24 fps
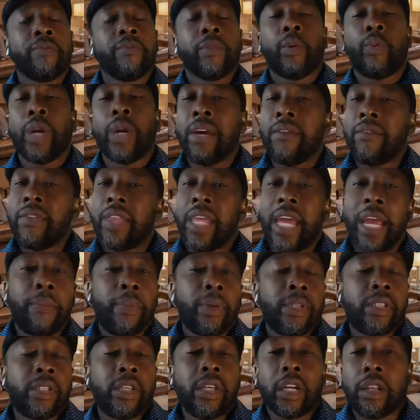Whatever that
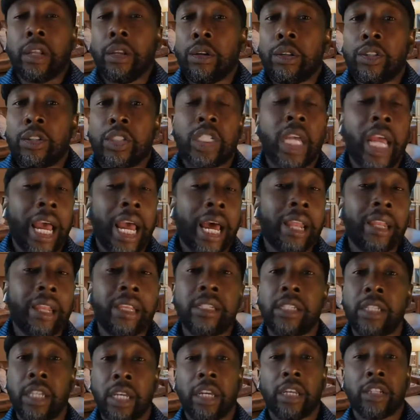particular
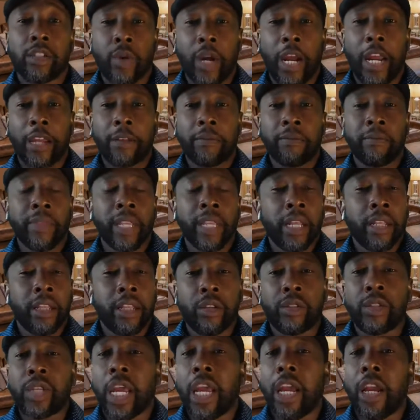challenge is, right? You
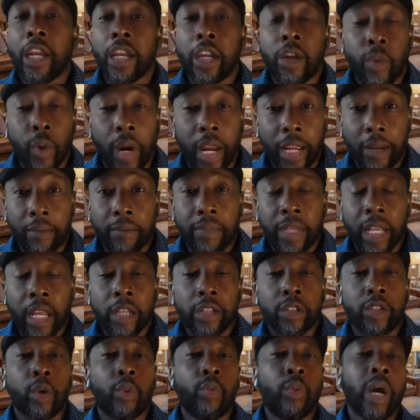say, hey, great.
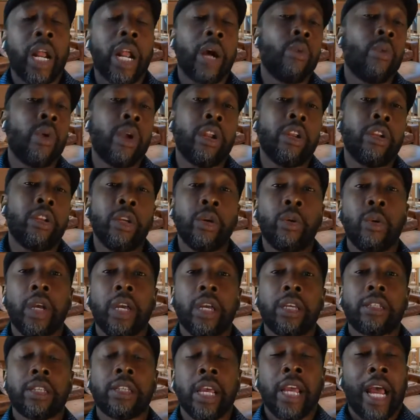So what I want to do
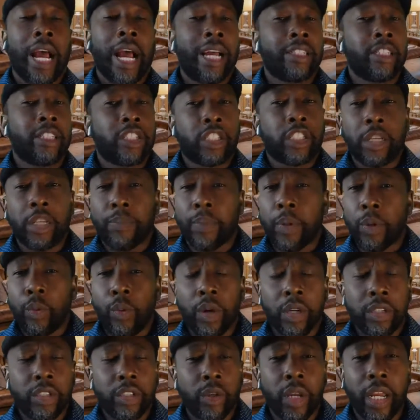is I just simply
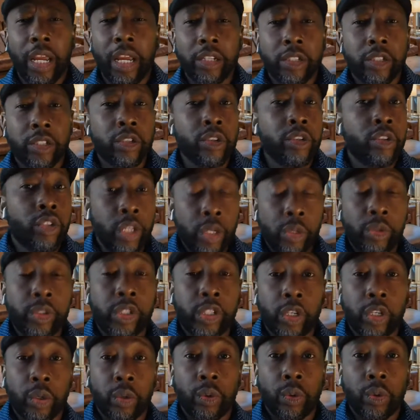want to introduce
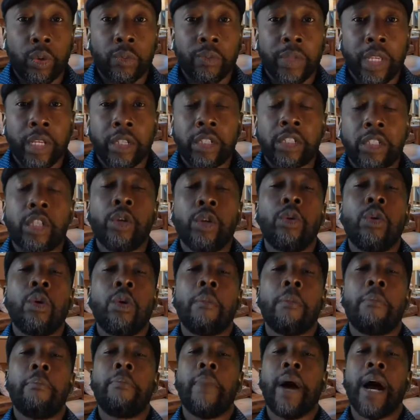you to
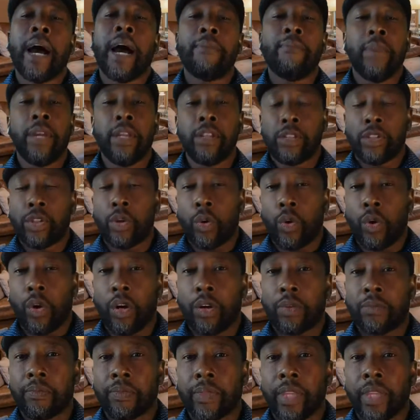my mentor.